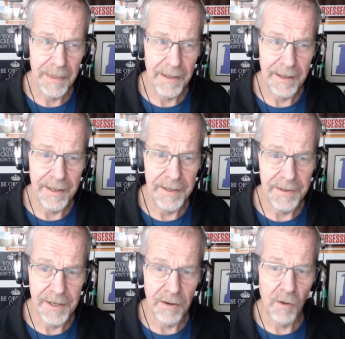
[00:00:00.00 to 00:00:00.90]

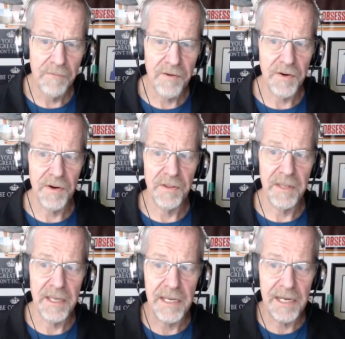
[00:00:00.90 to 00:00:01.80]
And over
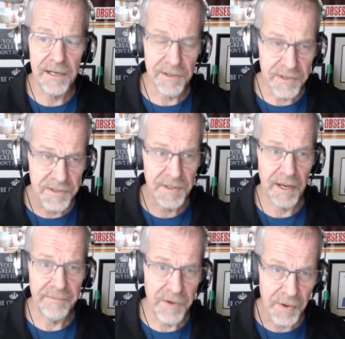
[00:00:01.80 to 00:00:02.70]
the years,
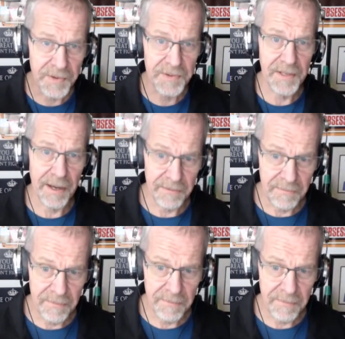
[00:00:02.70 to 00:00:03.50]
I've noticed that